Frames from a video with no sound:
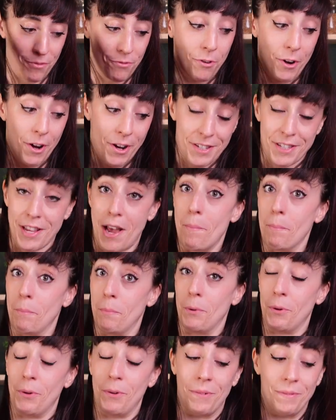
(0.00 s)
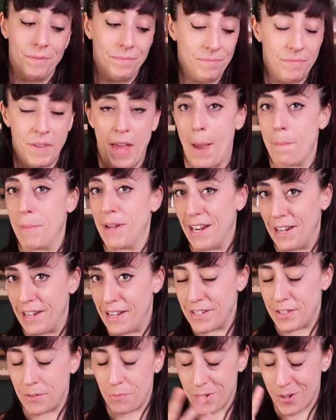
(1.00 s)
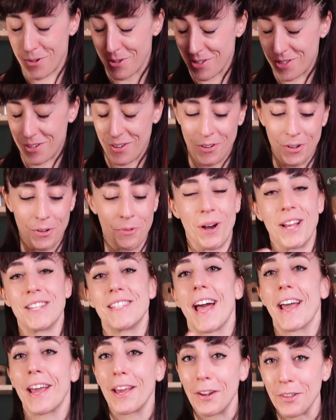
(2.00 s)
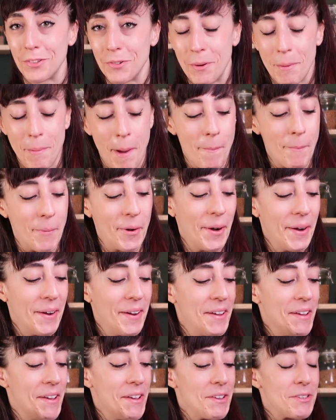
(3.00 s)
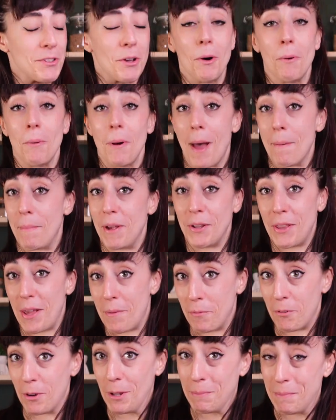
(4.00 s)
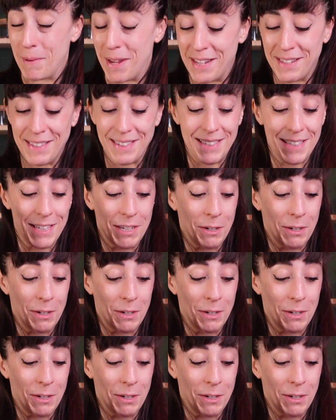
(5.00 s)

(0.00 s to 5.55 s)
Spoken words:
For example, I made a list because otherwise I cannot remember. So I made them with beans,